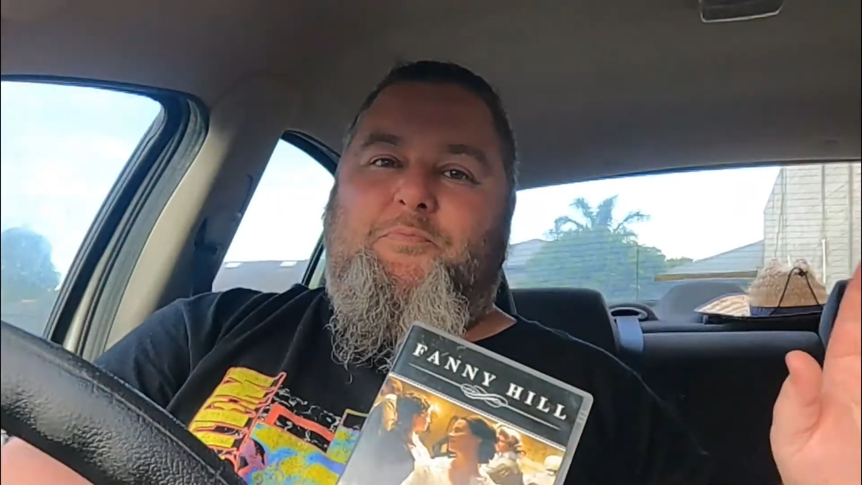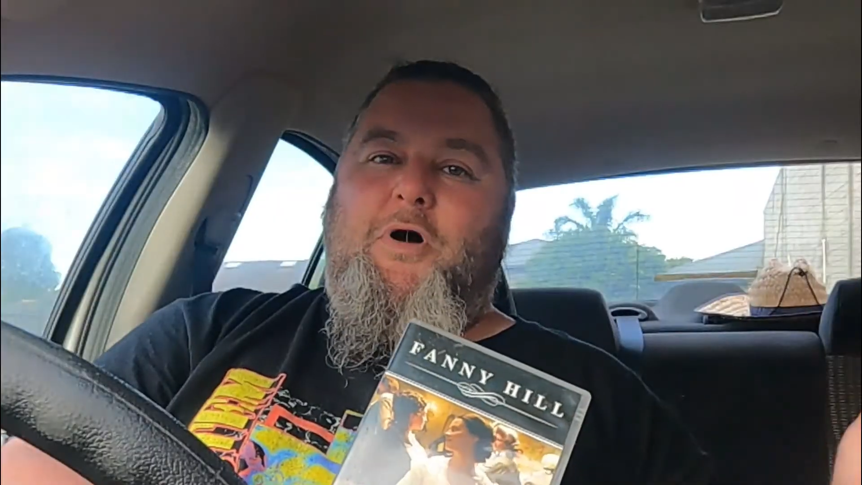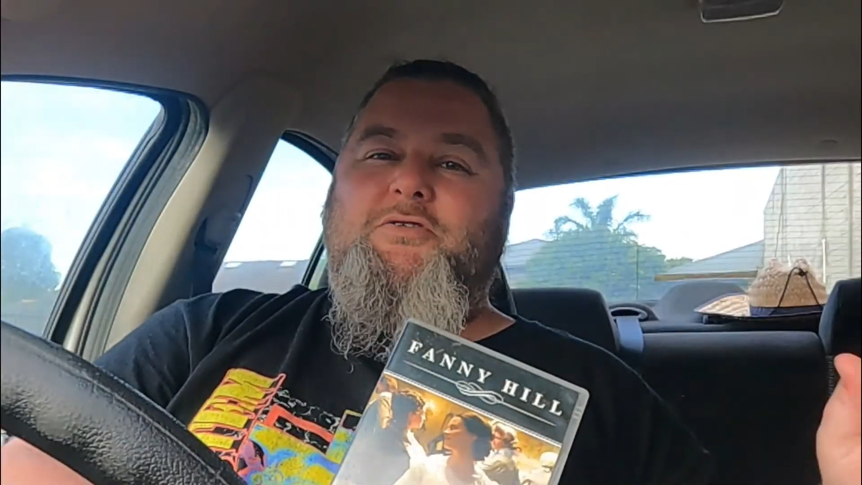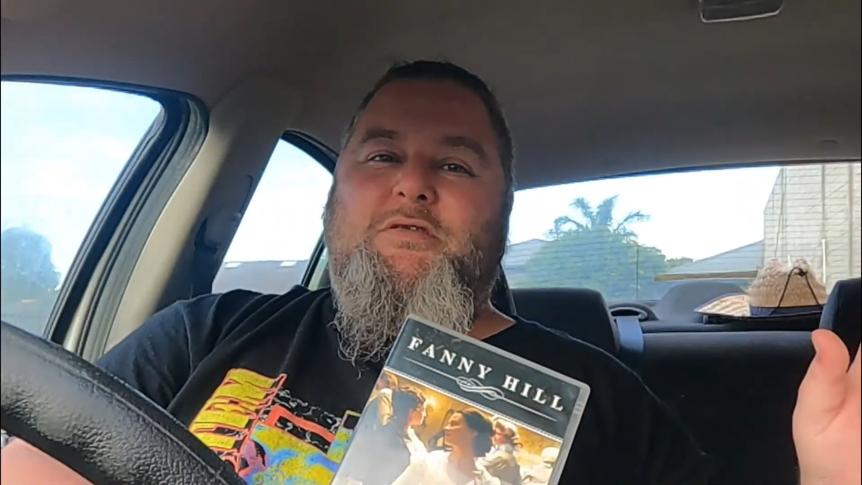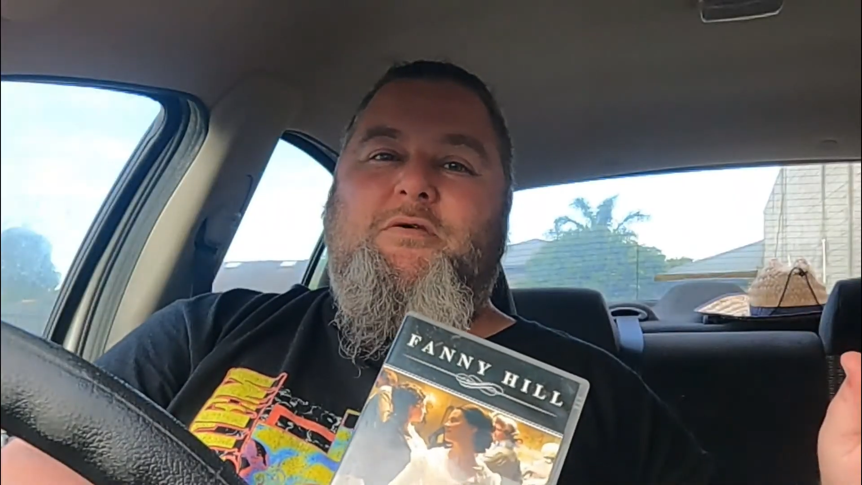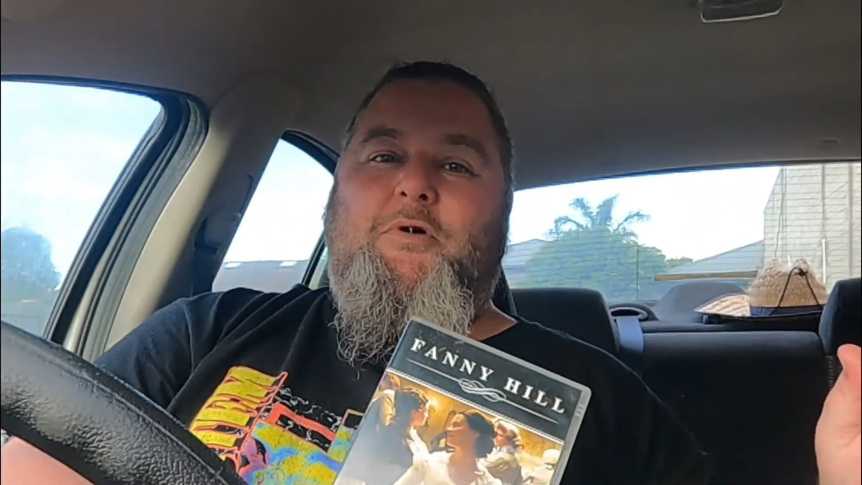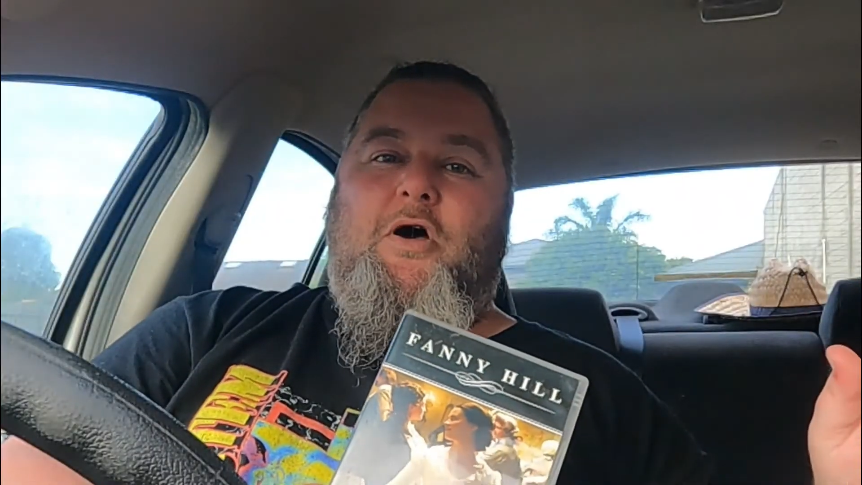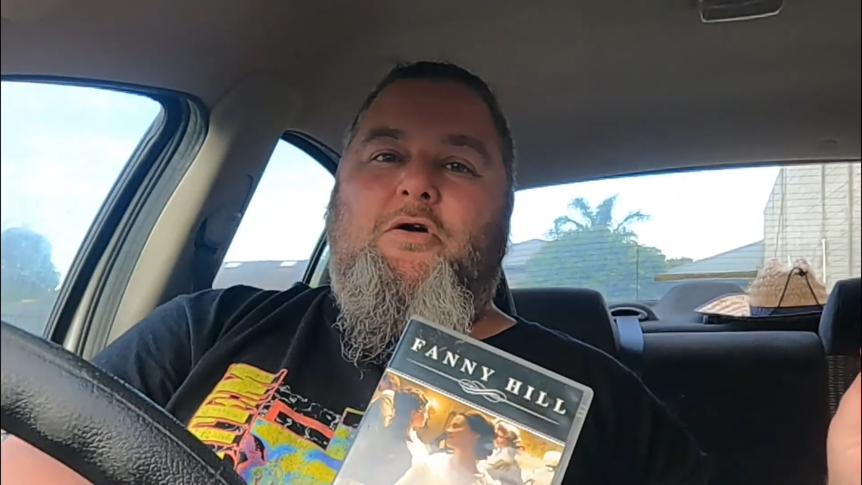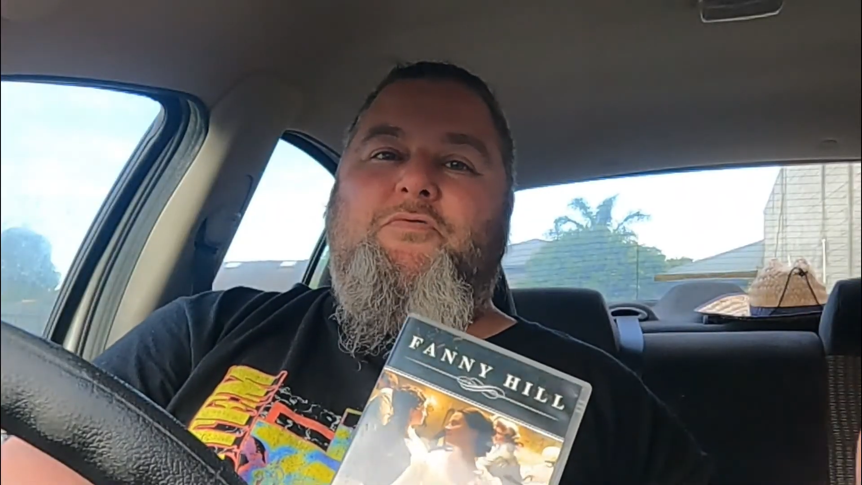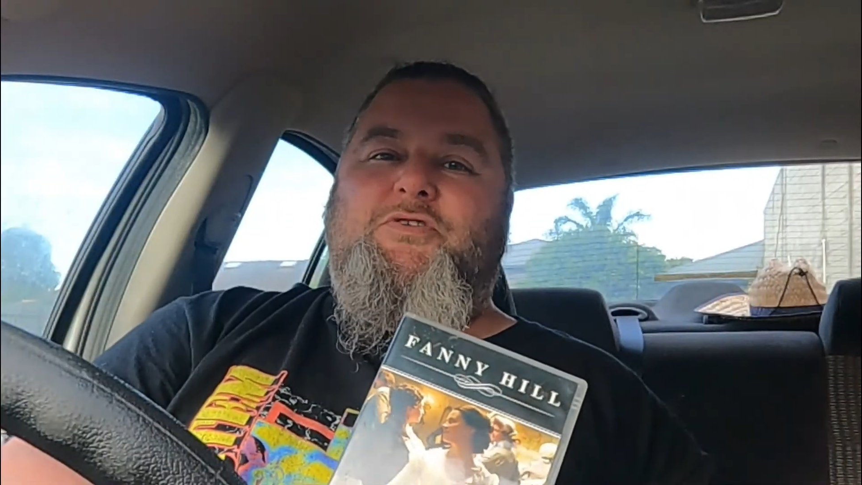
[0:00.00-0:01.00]
Most of them are
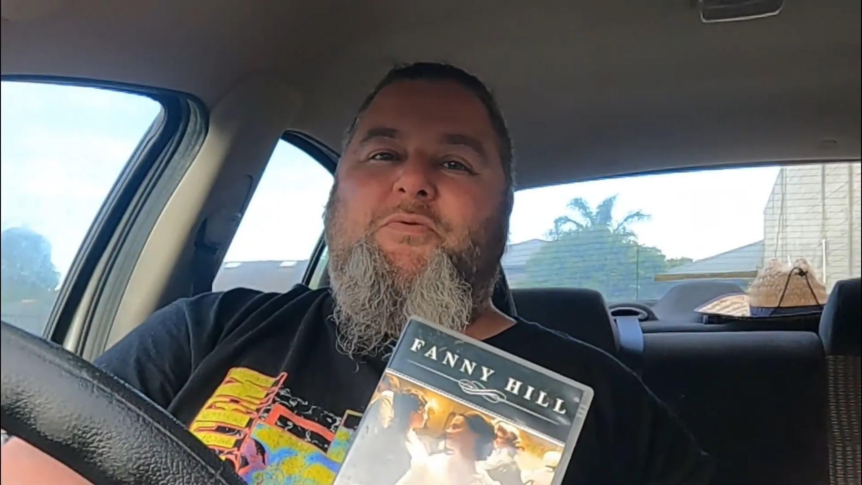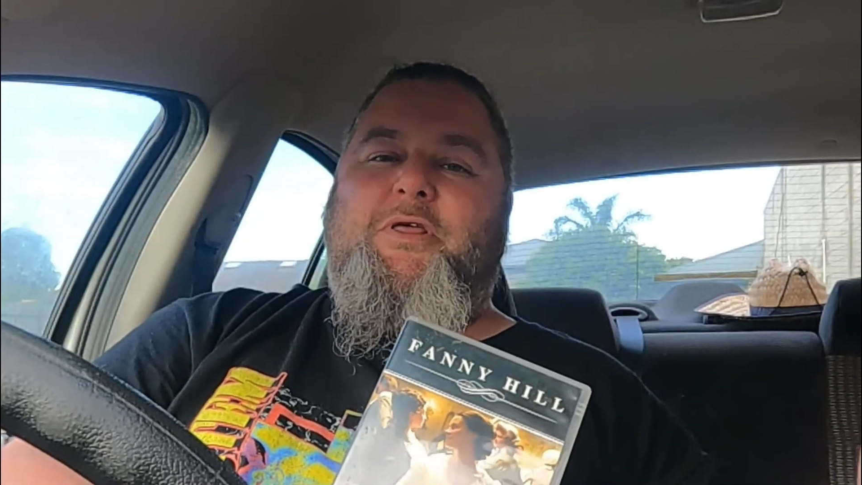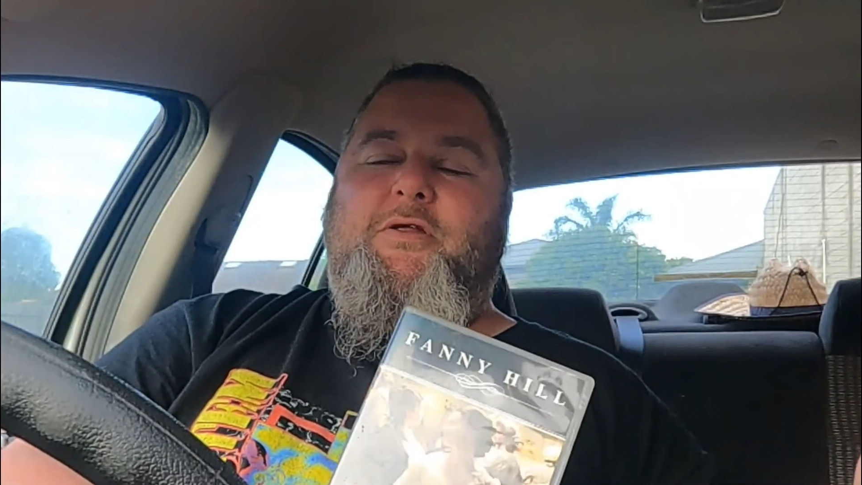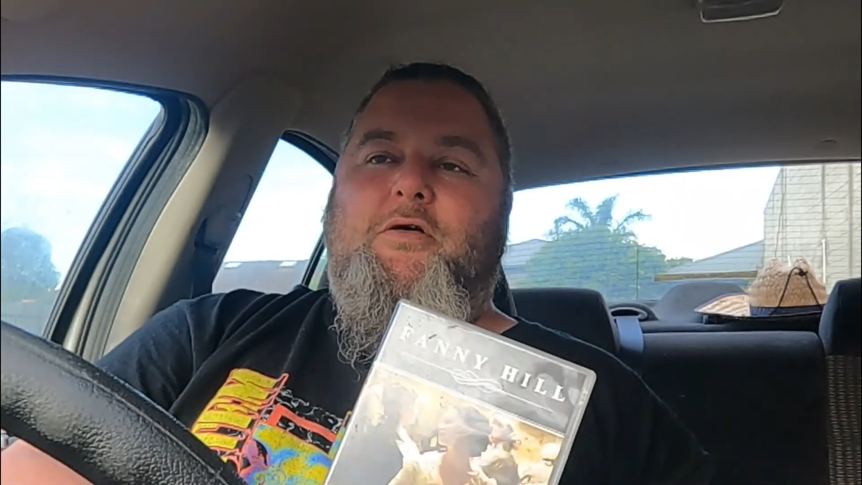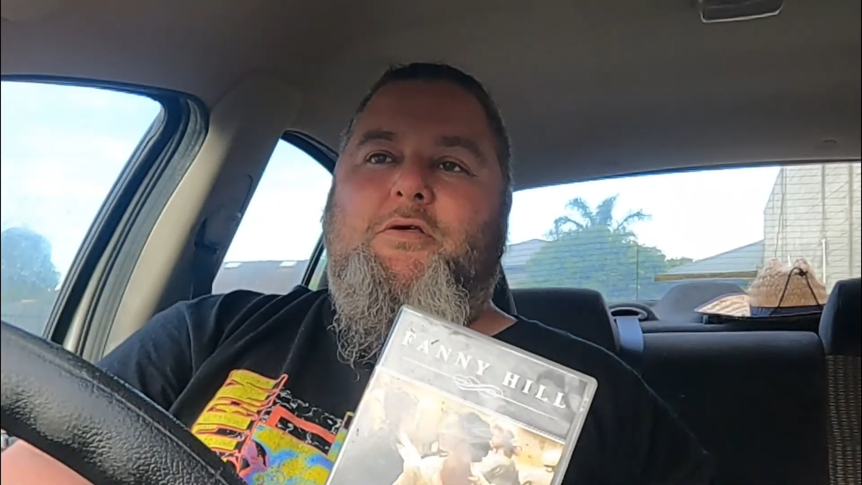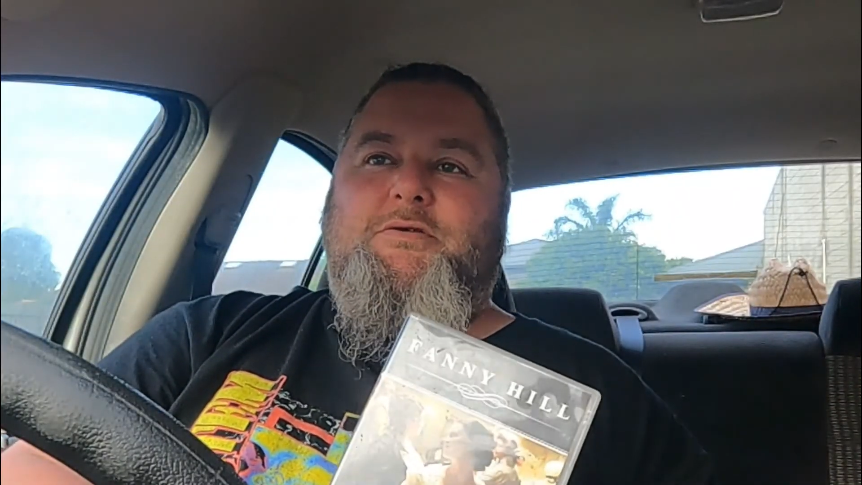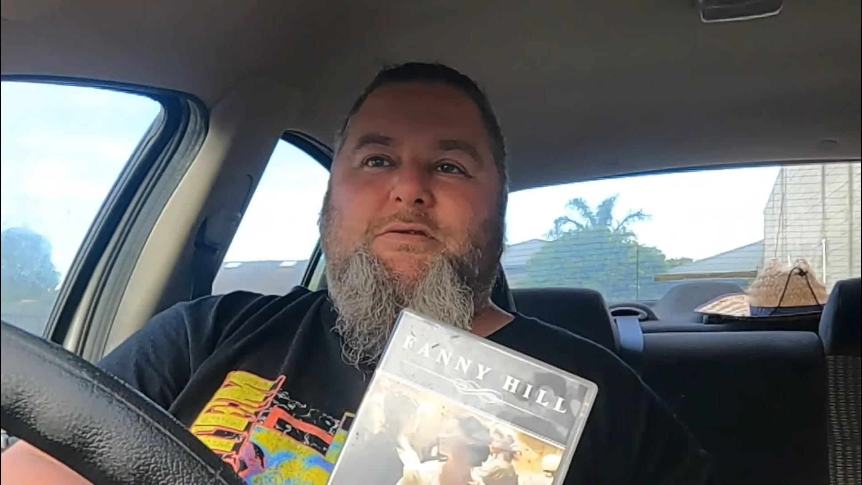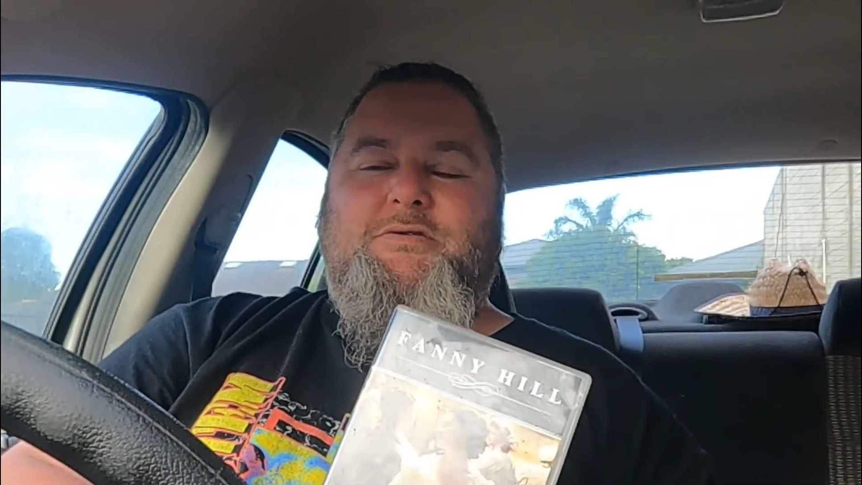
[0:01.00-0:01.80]
over $20.